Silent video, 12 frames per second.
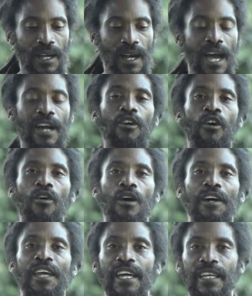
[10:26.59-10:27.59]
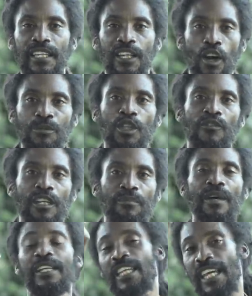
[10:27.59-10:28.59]
I go and he comes over and he
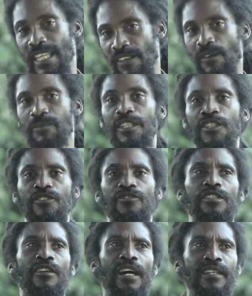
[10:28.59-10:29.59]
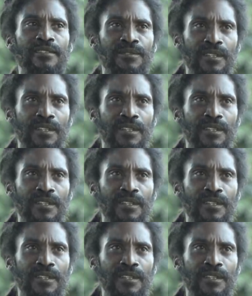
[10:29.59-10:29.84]
begs and I give him these 3, right?